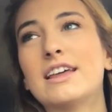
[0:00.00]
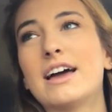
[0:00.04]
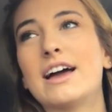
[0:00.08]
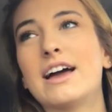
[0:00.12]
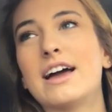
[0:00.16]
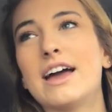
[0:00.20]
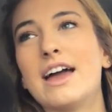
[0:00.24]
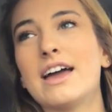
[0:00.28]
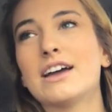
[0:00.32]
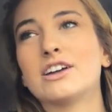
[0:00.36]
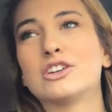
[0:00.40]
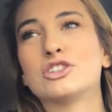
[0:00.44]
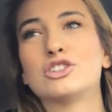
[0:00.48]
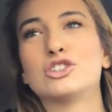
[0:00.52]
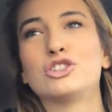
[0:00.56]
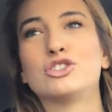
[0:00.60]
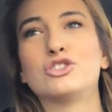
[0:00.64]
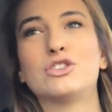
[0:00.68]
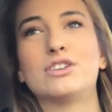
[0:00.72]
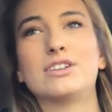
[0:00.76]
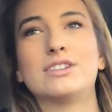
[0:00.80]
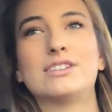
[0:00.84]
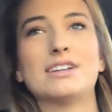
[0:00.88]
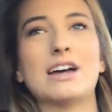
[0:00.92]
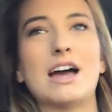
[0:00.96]
that
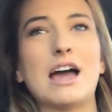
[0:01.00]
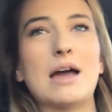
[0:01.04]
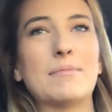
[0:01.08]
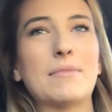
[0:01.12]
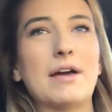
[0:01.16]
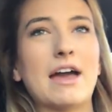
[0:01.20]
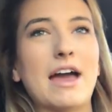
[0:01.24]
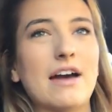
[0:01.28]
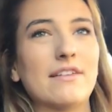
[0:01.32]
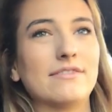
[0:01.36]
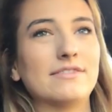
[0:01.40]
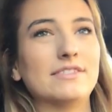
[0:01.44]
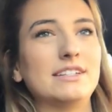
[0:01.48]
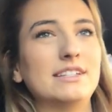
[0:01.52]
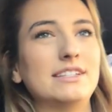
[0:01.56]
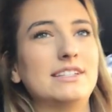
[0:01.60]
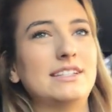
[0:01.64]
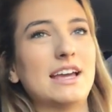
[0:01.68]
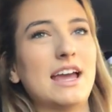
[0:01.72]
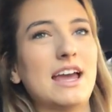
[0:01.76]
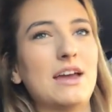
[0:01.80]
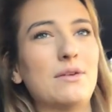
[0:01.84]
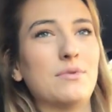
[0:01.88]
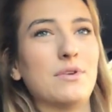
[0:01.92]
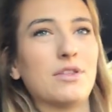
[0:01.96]
extra time I have
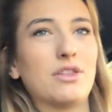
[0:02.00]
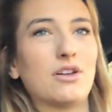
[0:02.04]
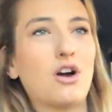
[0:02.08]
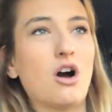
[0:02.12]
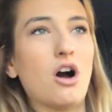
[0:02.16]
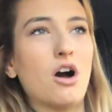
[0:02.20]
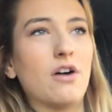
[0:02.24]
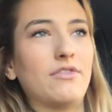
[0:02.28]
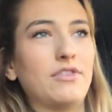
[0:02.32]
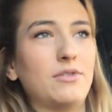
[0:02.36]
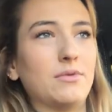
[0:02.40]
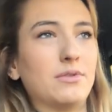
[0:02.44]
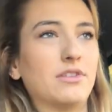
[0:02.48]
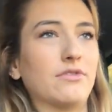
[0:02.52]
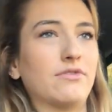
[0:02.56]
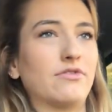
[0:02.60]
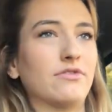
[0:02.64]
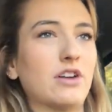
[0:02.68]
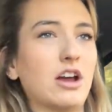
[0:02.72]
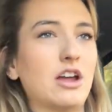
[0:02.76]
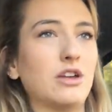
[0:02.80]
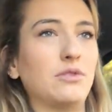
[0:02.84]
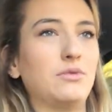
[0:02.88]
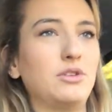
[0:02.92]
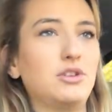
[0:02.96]
today with coffee with a
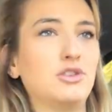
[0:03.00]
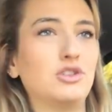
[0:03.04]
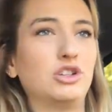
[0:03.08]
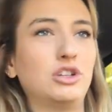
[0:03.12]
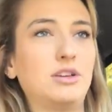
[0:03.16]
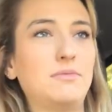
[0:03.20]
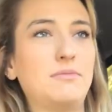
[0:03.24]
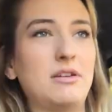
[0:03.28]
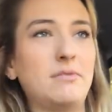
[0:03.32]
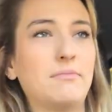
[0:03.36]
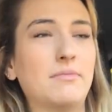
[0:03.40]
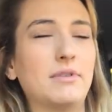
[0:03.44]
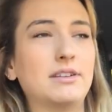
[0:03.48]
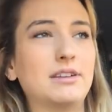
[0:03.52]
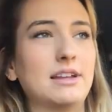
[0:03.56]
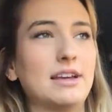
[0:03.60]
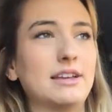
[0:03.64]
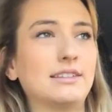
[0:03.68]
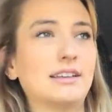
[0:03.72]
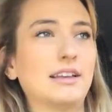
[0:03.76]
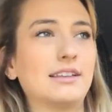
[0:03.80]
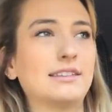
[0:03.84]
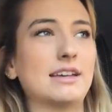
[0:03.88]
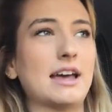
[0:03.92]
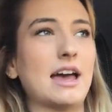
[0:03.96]
friend we usually meet
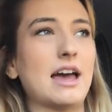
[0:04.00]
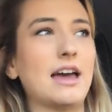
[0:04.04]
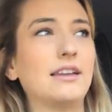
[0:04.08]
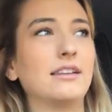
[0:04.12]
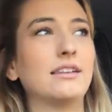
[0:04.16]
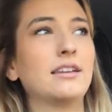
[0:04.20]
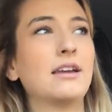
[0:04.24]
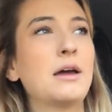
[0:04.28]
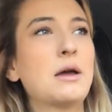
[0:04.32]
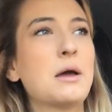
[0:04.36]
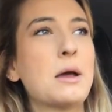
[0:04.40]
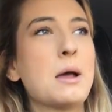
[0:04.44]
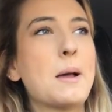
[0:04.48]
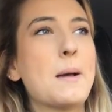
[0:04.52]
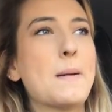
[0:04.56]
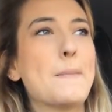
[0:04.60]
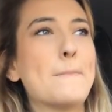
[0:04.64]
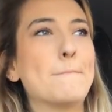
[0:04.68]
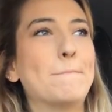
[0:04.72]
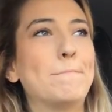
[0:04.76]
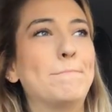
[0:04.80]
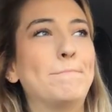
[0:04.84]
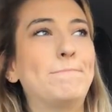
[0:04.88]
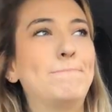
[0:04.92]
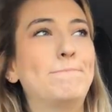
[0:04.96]
Mondays at 10
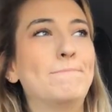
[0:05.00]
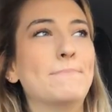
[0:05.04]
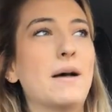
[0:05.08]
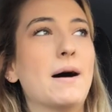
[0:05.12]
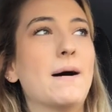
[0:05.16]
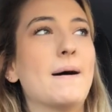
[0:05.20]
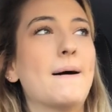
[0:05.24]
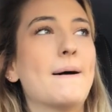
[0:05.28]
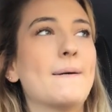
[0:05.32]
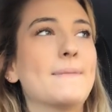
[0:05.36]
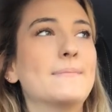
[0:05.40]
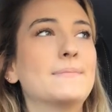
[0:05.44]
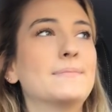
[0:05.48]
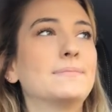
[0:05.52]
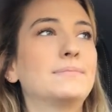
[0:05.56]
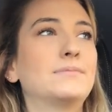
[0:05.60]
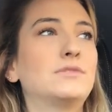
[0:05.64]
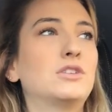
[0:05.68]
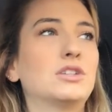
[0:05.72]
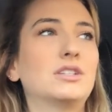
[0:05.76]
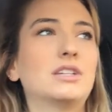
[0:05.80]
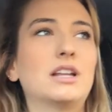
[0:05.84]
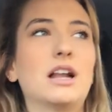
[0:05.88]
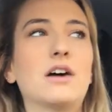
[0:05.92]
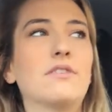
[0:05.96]
um,
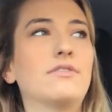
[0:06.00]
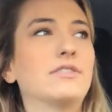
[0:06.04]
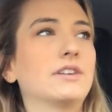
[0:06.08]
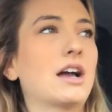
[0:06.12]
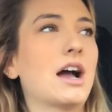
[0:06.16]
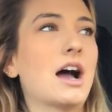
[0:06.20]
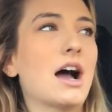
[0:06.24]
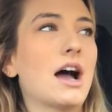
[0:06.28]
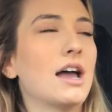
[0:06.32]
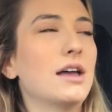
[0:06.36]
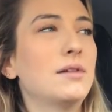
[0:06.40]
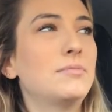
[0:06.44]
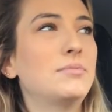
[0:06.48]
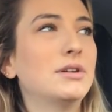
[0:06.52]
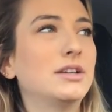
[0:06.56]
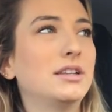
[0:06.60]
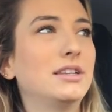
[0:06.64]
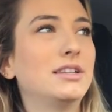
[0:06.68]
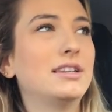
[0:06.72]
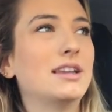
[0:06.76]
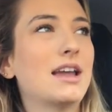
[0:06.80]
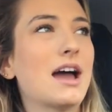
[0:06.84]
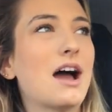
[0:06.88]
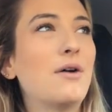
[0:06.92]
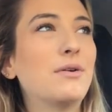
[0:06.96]
just at Alpha Chi, but
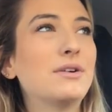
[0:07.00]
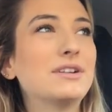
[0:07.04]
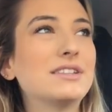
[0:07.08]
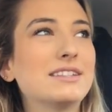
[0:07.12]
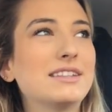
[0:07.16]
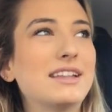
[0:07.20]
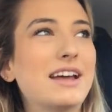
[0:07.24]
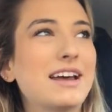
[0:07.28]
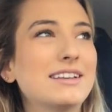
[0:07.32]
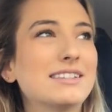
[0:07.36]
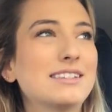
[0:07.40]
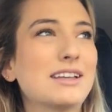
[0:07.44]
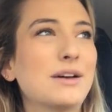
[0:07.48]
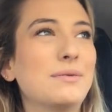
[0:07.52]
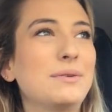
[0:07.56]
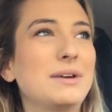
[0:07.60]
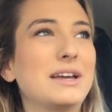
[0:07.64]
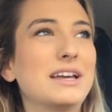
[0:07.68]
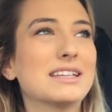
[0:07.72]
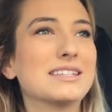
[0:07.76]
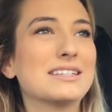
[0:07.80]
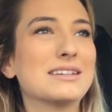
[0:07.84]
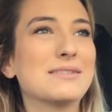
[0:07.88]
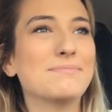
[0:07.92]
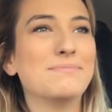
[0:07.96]
now it's nice that we
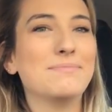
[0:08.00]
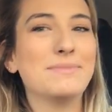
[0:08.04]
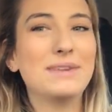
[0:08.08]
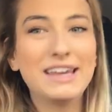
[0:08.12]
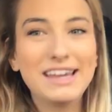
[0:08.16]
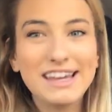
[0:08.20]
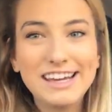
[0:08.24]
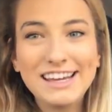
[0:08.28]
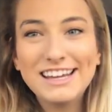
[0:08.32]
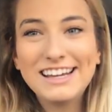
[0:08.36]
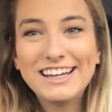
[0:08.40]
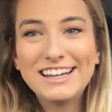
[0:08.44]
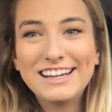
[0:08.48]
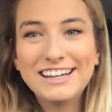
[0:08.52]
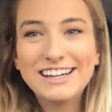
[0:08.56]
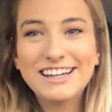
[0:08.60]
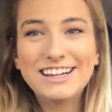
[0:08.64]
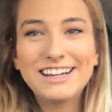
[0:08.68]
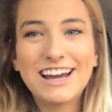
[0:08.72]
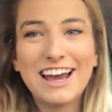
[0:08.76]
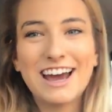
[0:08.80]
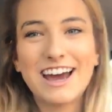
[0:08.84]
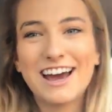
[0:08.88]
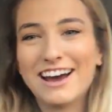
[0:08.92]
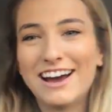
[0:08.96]
get to
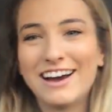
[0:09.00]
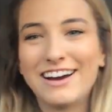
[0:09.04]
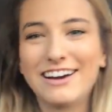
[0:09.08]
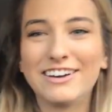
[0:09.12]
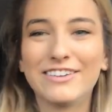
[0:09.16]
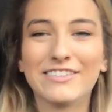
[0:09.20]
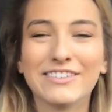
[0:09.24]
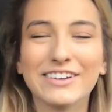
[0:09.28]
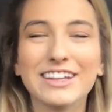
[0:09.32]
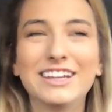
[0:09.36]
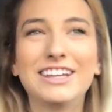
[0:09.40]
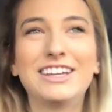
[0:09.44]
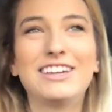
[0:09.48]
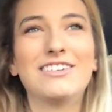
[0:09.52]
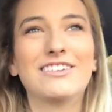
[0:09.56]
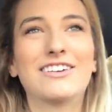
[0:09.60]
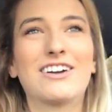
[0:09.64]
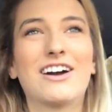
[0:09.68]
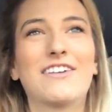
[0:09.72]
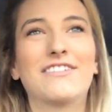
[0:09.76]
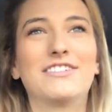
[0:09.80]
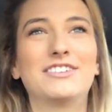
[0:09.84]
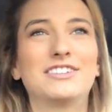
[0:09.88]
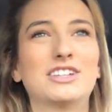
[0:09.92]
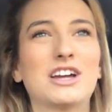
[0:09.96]
meet at a really cute
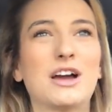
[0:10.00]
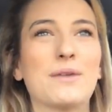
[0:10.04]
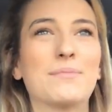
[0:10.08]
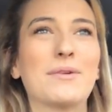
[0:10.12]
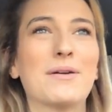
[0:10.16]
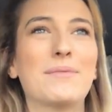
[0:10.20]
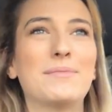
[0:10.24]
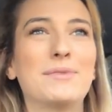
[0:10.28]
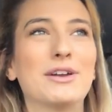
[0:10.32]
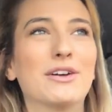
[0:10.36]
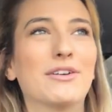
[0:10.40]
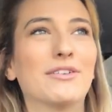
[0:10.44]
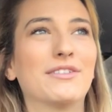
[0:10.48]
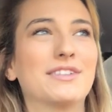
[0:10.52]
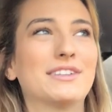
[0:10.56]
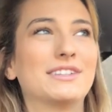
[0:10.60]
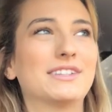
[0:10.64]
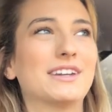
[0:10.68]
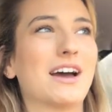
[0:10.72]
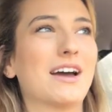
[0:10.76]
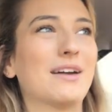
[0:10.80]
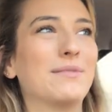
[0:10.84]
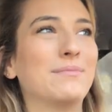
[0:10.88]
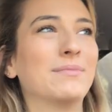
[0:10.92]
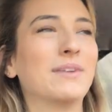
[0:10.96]
coffee shop. I'm here all the
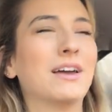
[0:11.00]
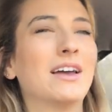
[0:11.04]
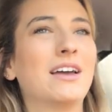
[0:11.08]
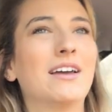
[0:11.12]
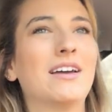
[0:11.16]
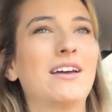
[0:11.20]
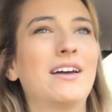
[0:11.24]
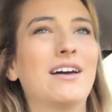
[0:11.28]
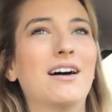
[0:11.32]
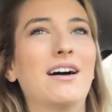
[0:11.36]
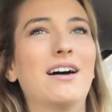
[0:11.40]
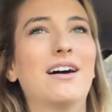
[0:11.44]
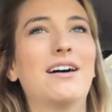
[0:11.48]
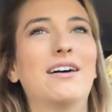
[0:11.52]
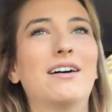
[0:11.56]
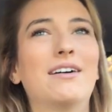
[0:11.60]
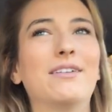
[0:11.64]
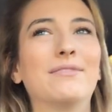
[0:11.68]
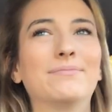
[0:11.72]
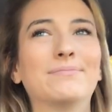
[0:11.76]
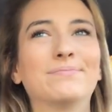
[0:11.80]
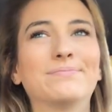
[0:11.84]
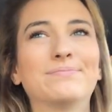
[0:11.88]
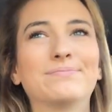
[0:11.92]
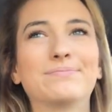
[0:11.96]
time.
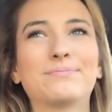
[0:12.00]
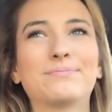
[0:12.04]
Um,